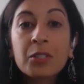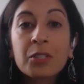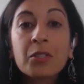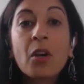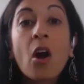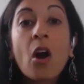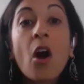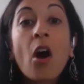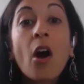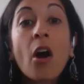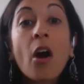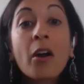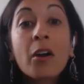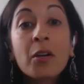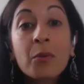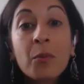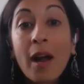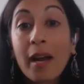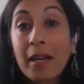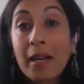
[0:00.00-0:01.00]
you're
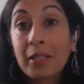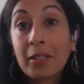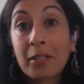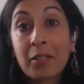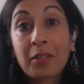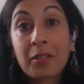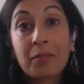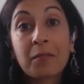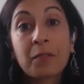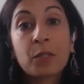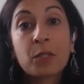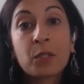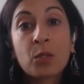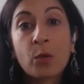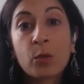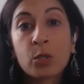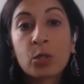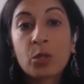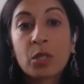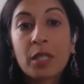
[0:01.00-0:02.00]
hardwired for
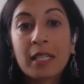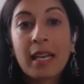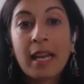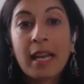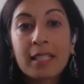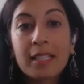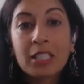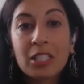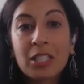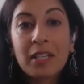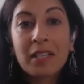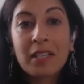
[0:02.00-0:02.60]
social connection.